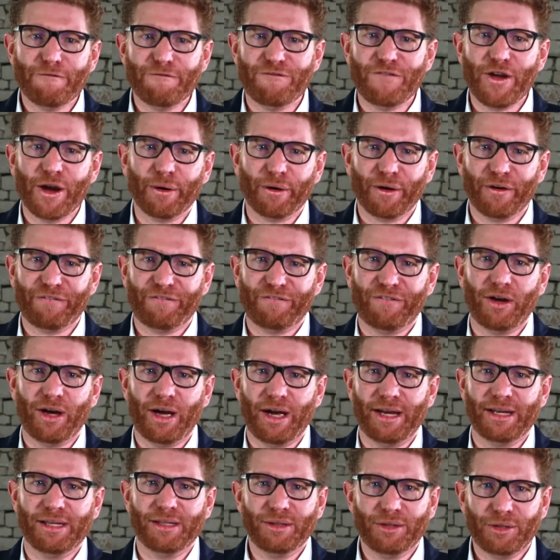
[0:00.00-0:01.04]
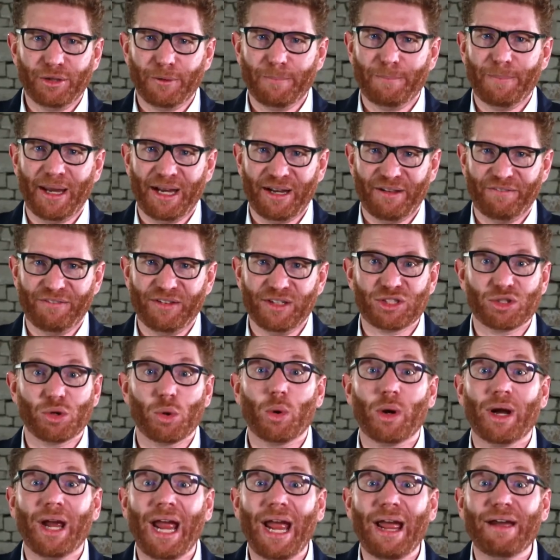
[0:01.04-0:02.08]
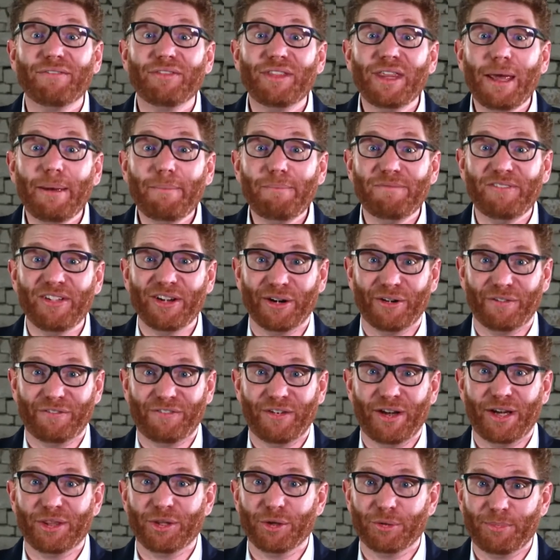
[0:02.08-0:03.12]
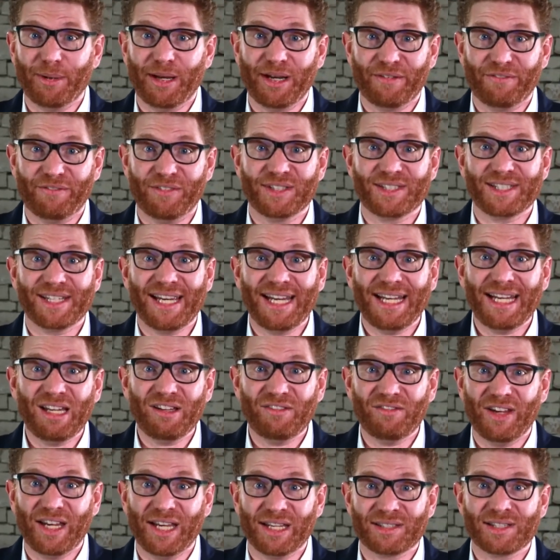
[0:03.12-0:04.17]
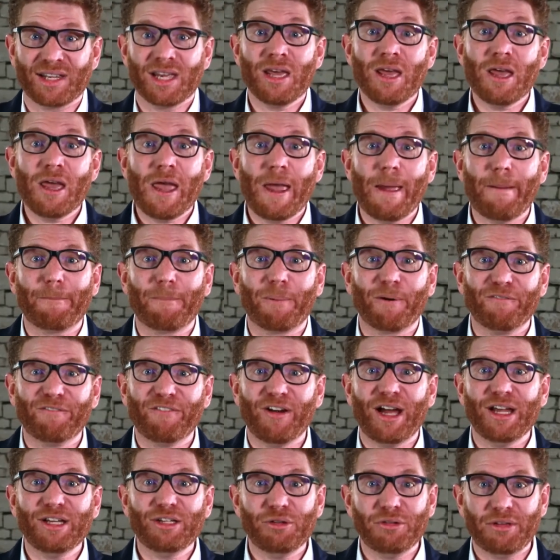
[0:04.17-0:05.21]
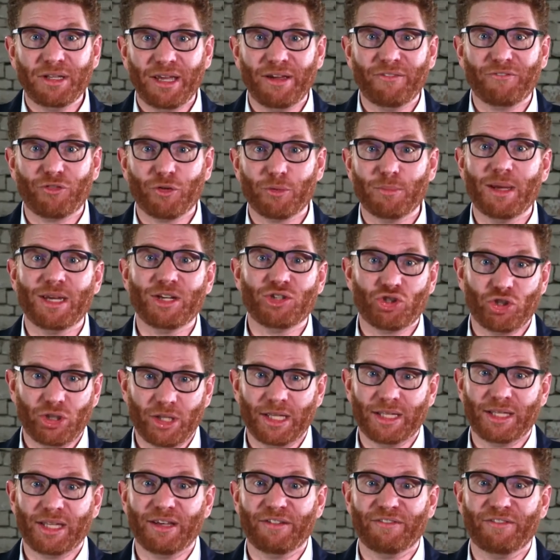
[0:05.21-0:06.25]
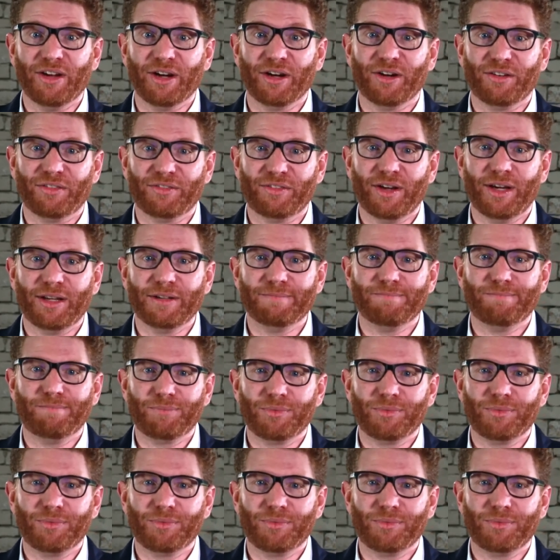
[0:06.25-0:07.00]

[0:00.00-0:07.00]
verify their benefits or have them verify their benefits in advance and provide you the information that they verified.